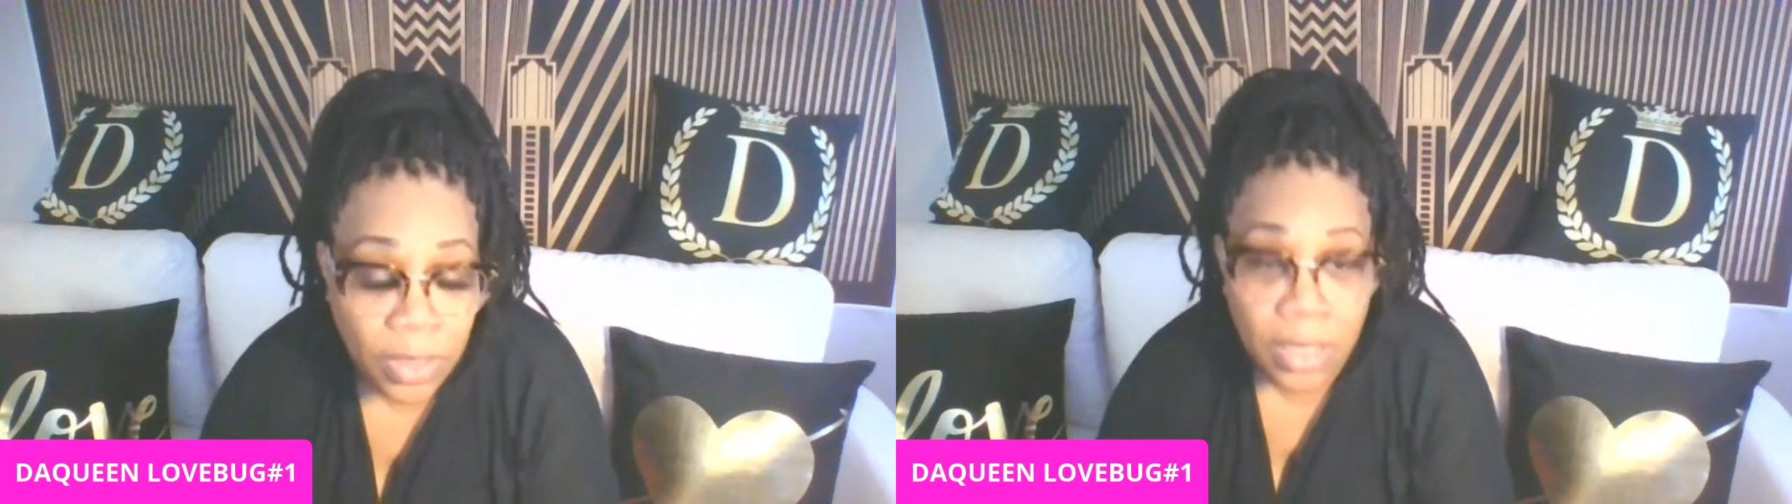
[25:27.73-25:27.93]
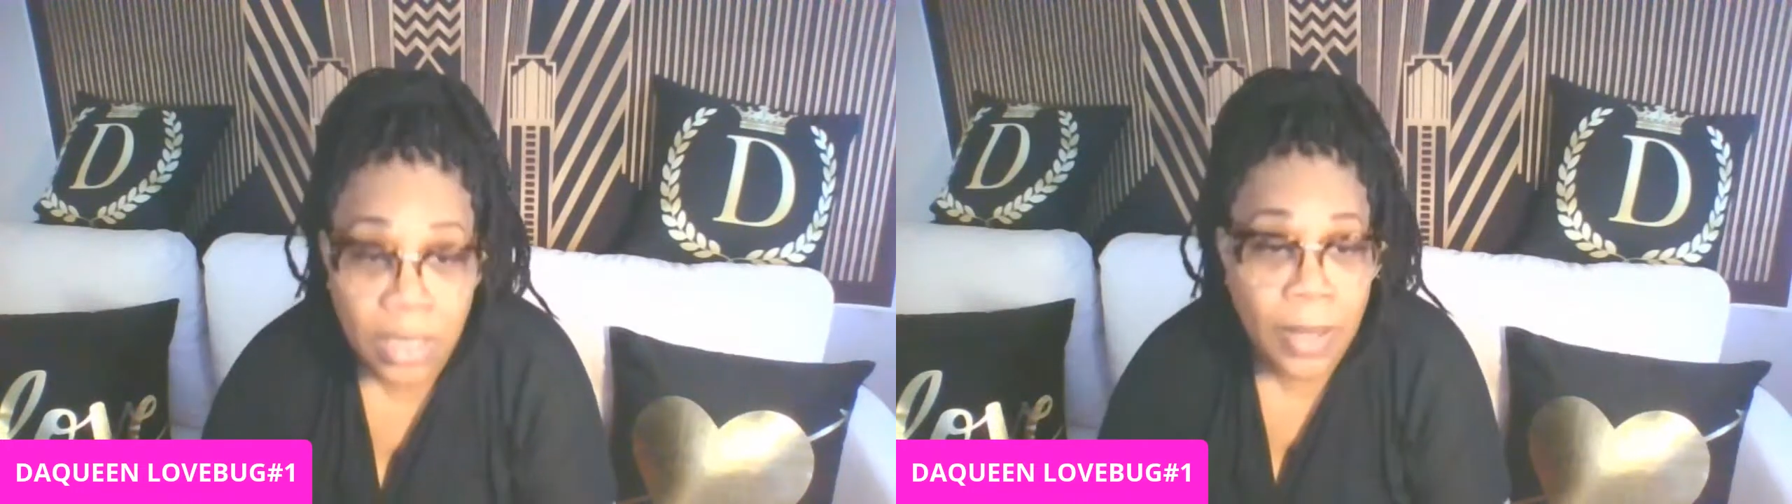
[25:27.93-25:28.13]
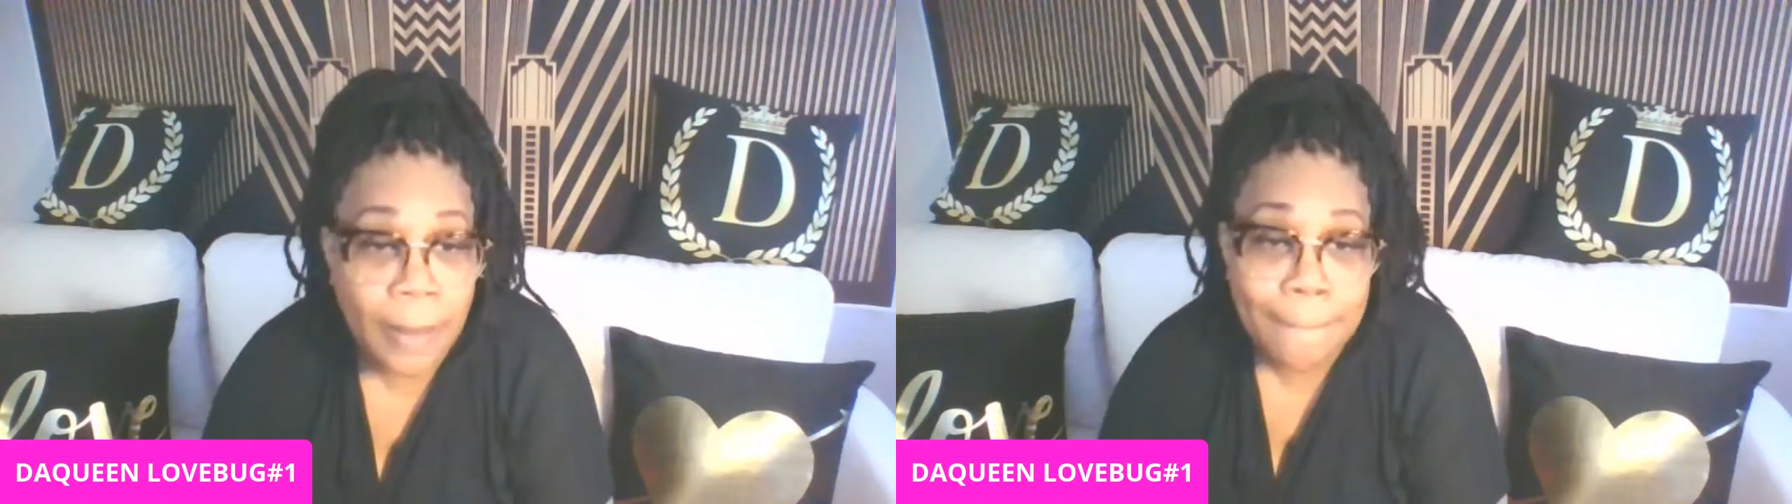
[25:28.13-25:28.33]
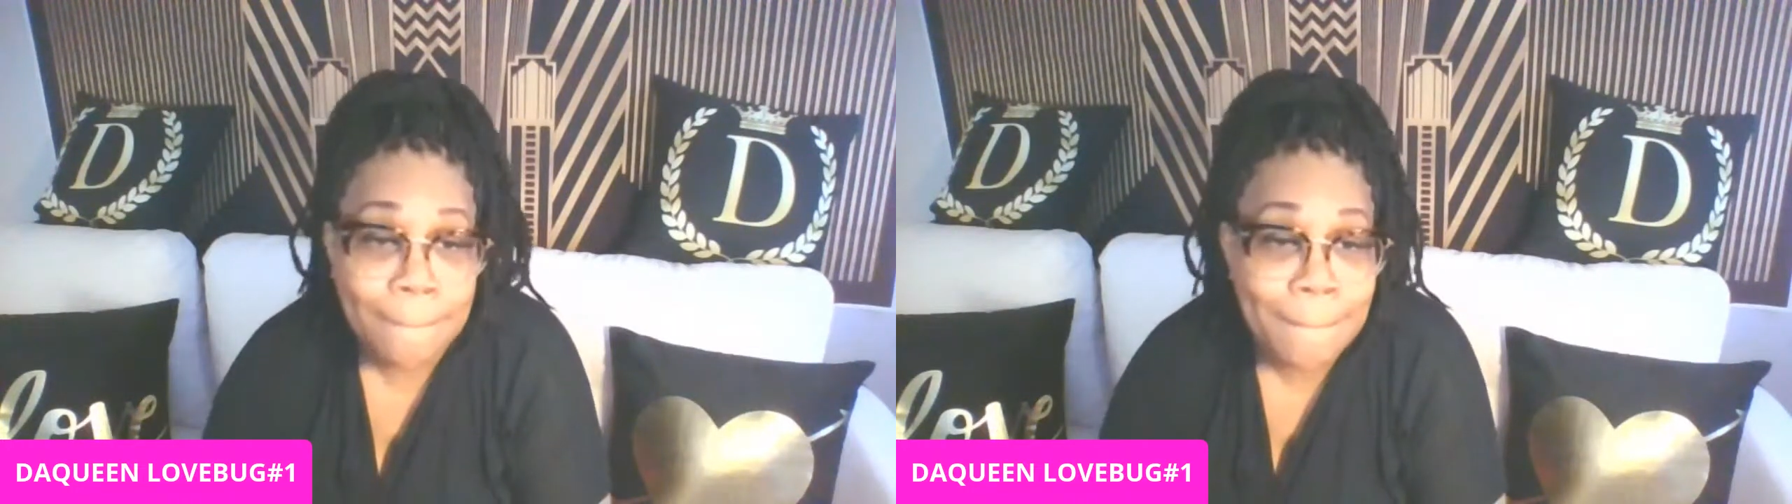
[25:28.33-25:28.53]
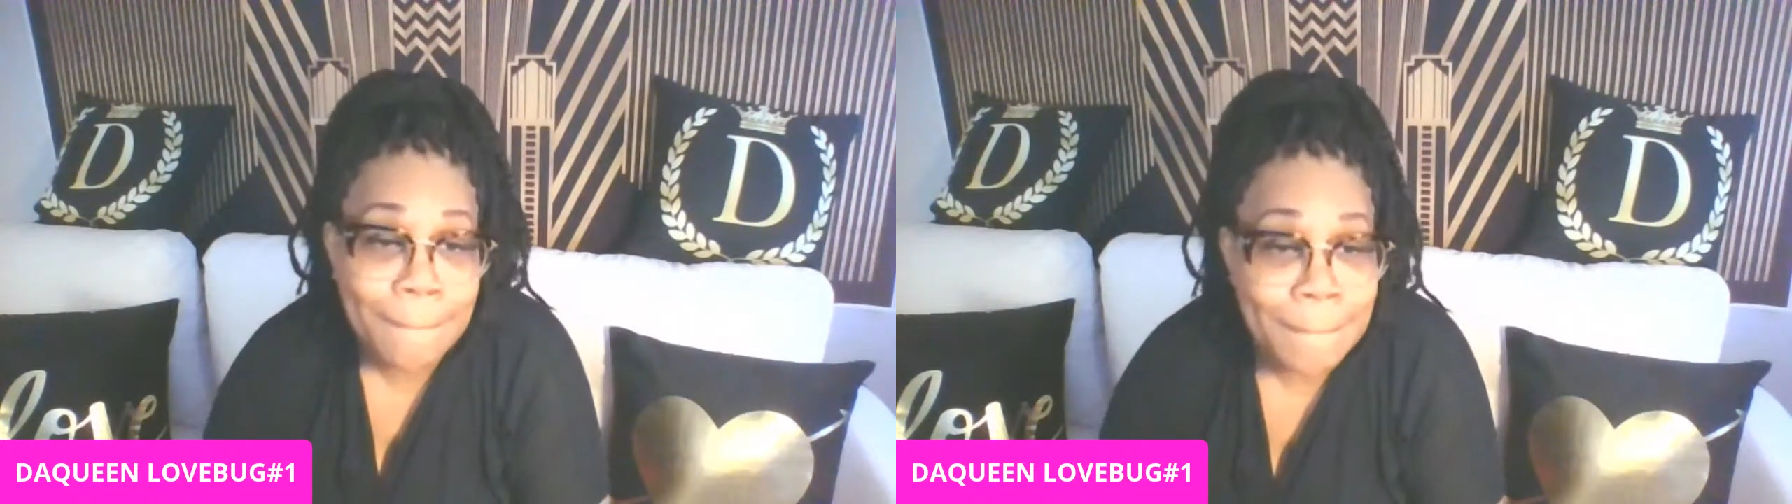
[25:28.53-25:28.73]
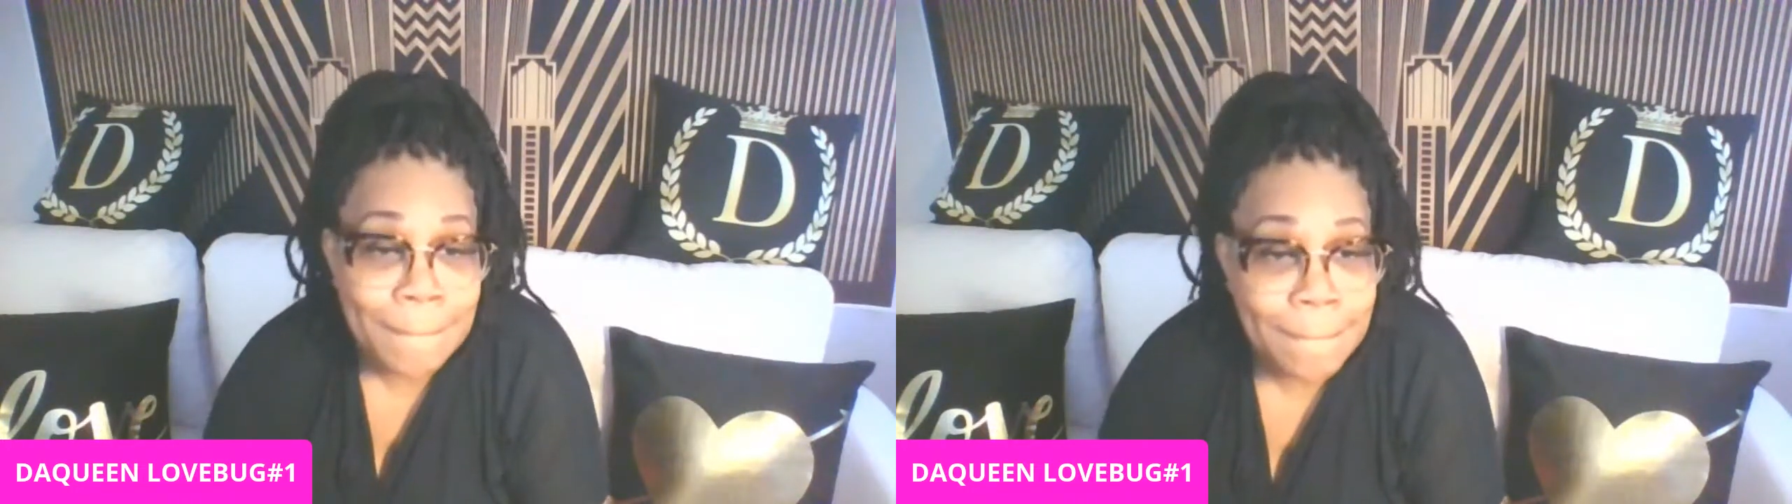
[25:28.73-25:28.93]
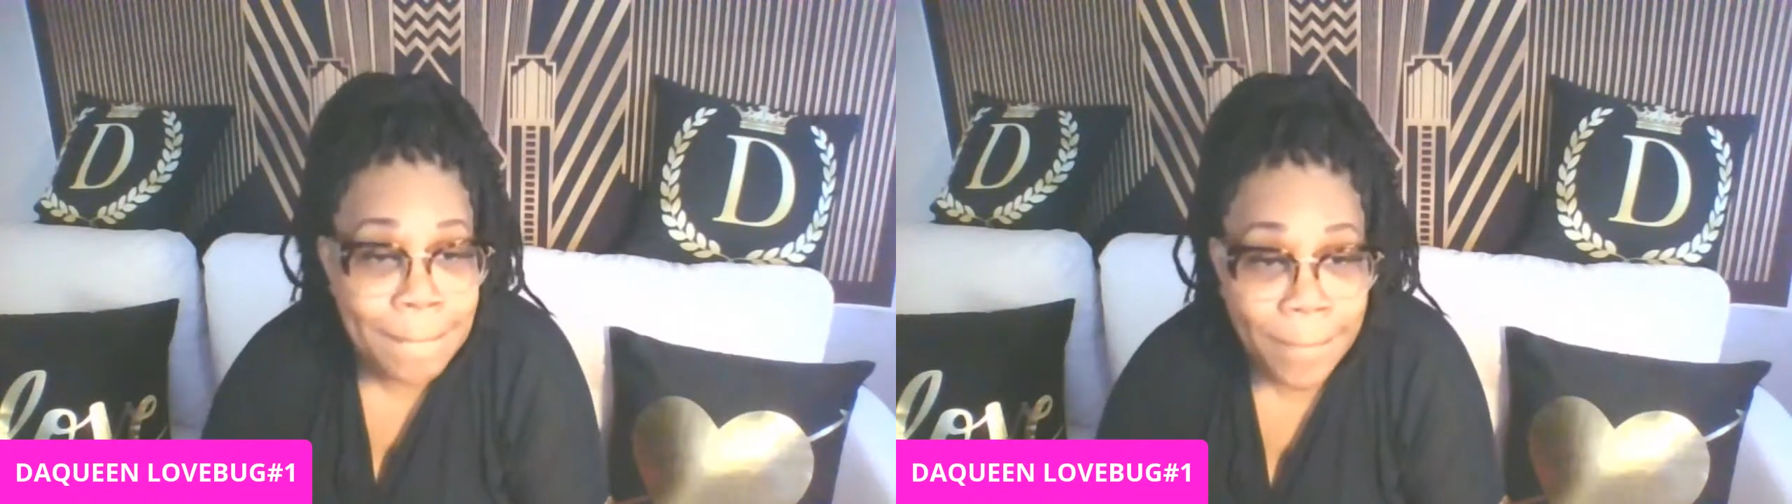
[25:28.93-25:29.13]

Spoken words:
it. Mm-mm.